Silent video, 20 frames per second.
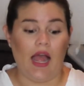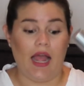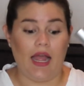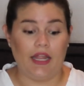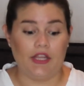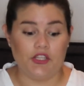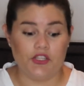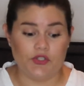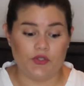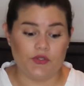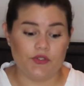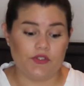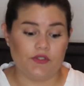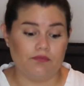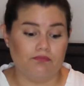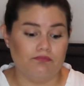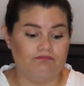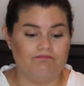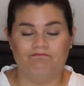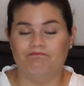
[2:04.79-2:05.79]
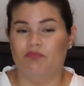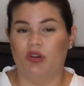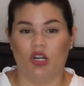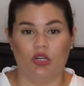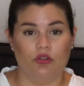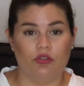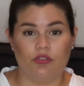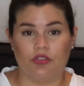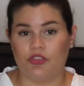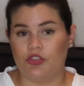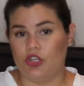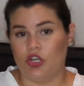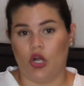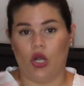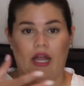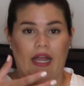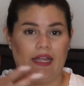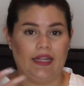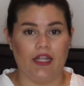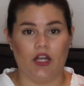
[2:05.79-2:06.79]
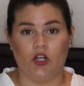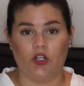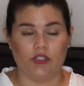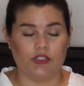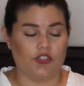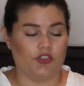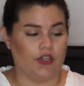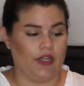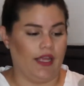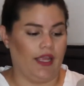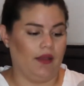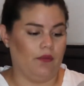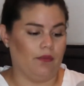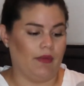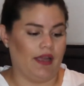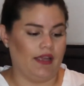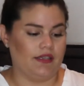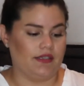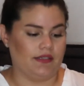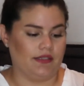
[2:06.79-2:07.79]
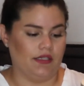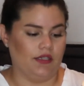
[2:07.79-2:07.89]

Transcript: I use both, you know, I alternate my